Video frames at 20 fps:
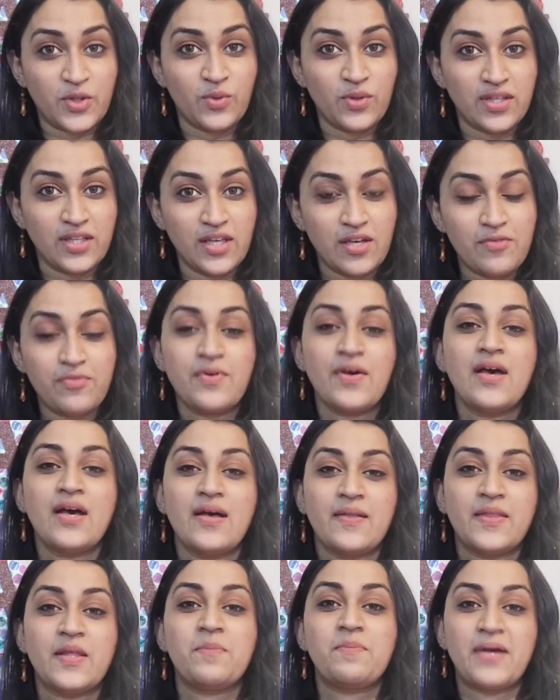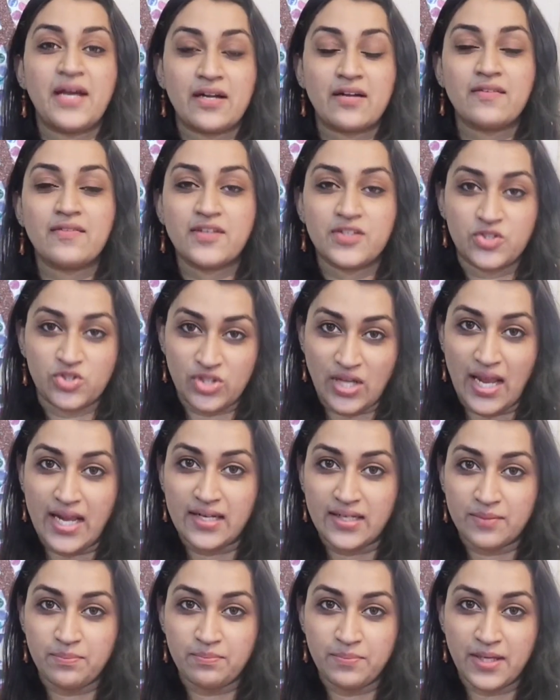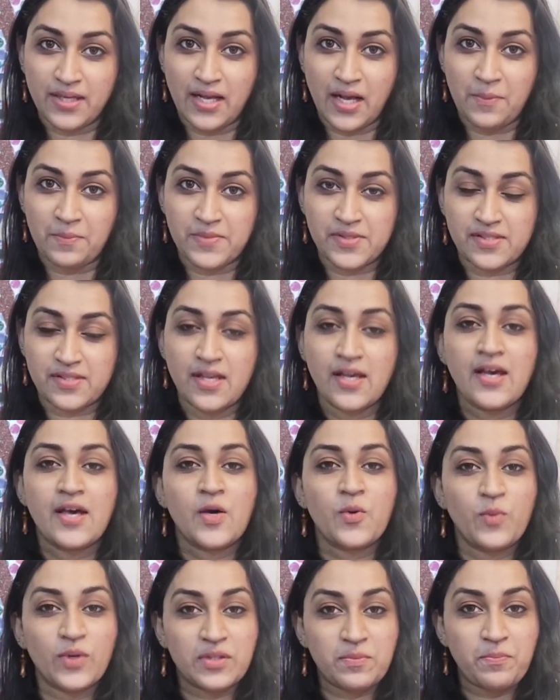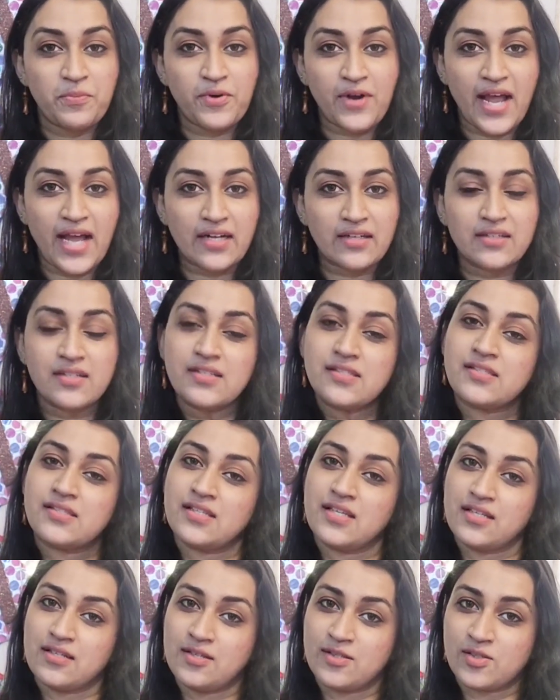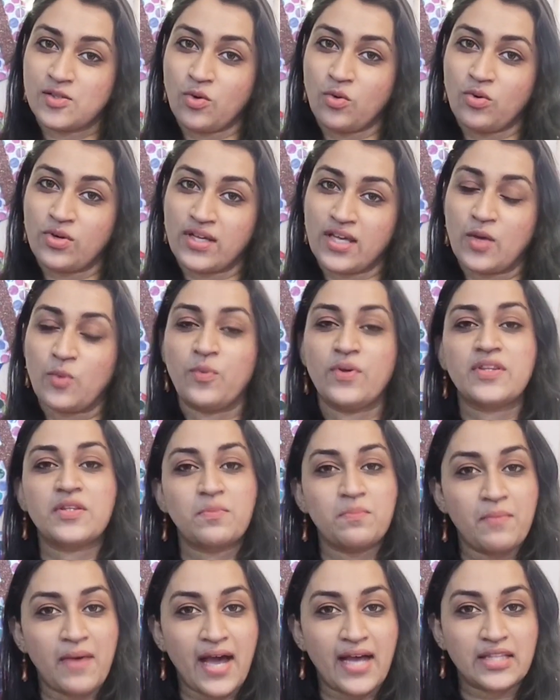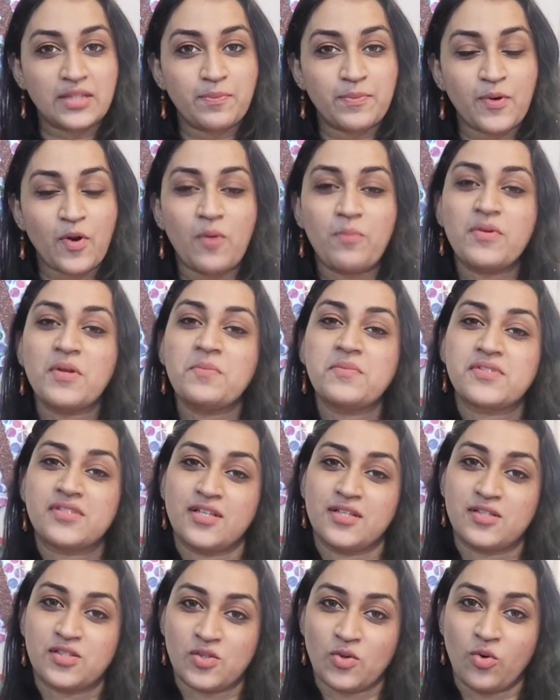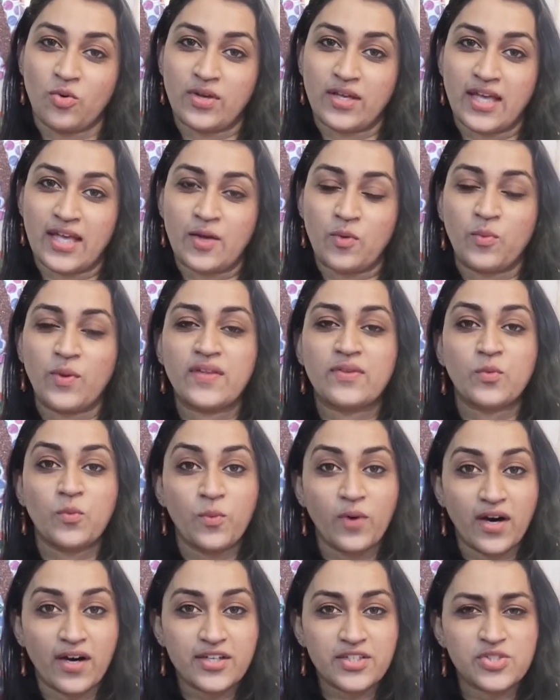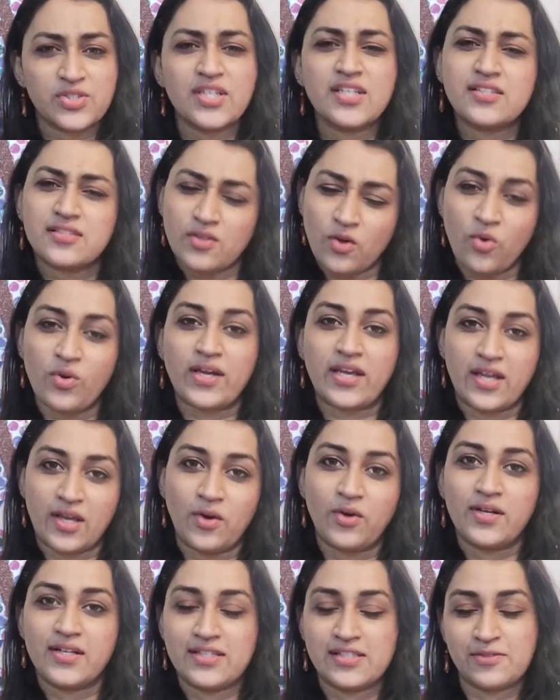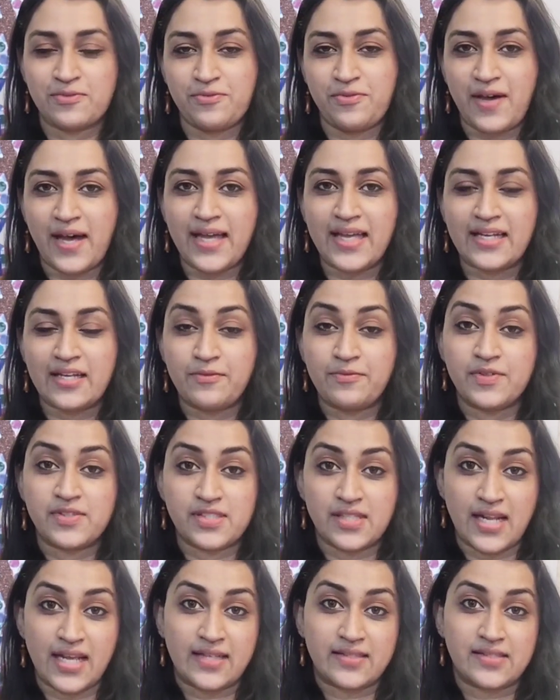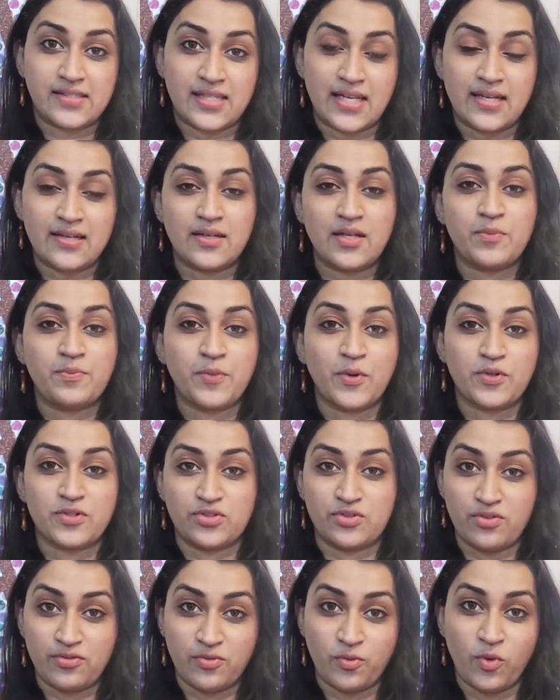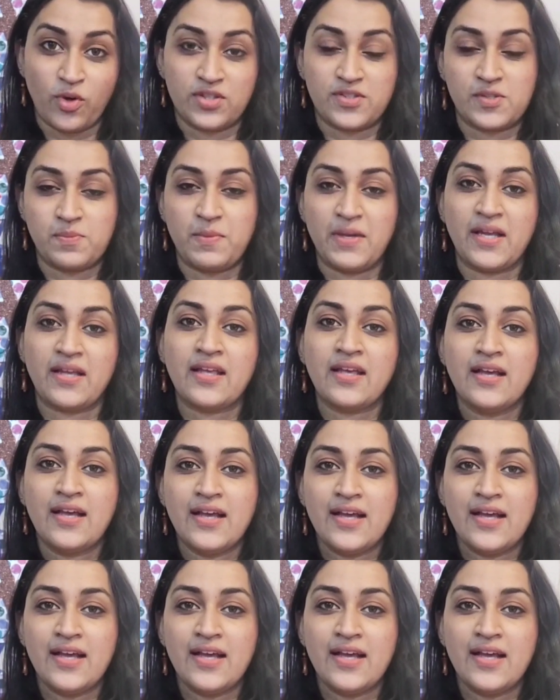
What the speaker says: you give, the better the child becomes. With practice, it is okay. With math problems, it's okay. With worksheets, okay, it's fine if it's an extended portion of what's being